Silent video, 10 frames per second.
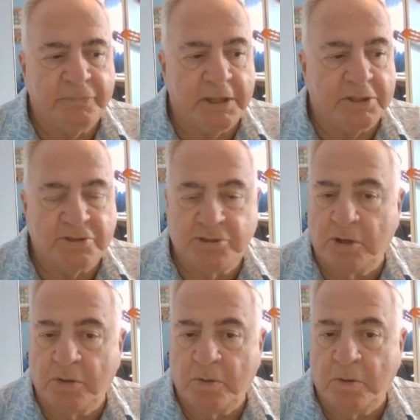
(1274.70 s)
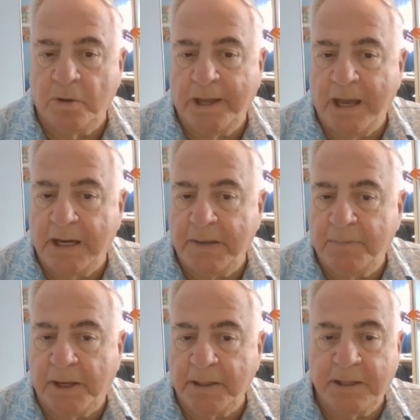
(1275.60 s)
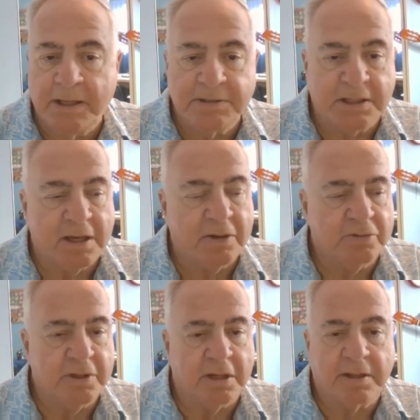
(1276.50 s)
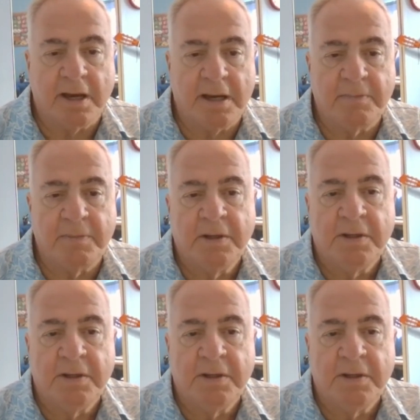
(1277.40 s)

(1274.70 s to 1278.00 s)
It's Joe Oriani Podcast at yahoo.com